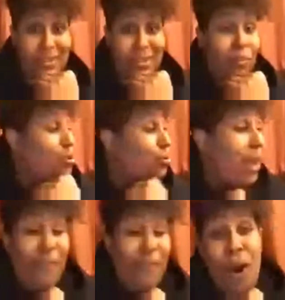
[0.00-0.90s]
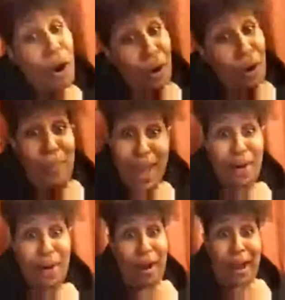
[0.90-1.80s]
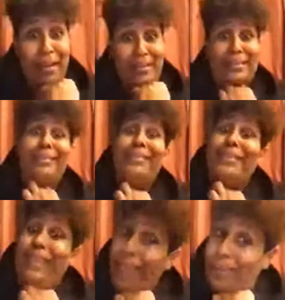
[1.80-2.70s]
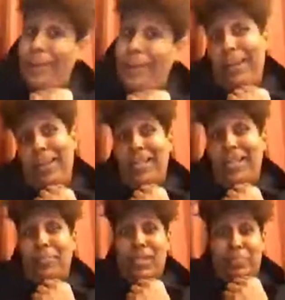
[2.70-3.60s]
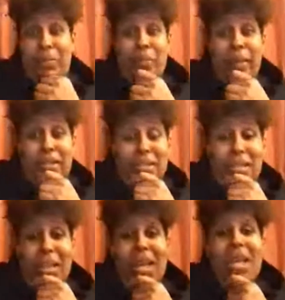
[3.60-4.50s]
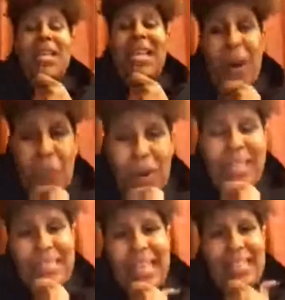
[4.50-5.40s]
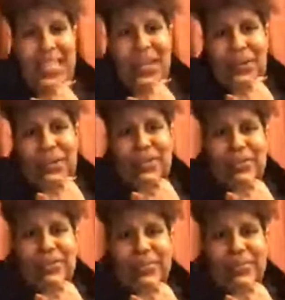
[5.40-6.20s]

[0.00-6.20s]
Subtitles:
But you can have a whole bag of rocks and still get 18 months probation. Now, what does that tell you?